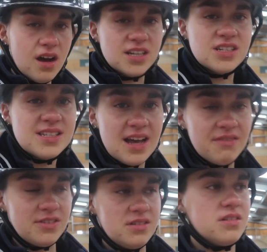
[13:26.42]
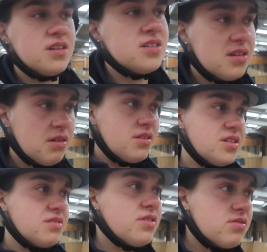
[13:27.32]
I just haven't, I don't know, I
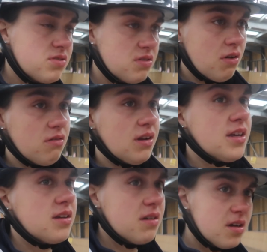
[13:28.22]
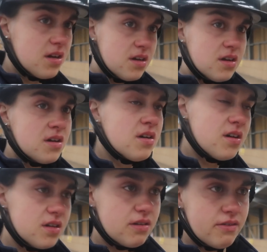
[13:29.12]
just feel so like,
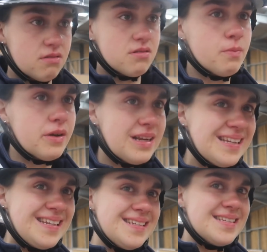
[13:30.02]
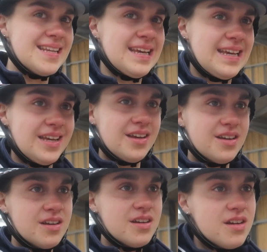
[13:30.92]
feel completely
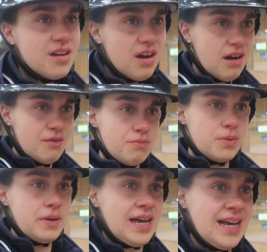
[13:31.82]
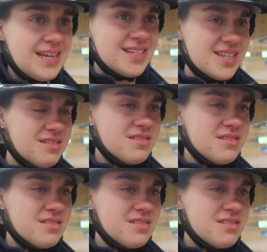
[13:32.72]
unprepared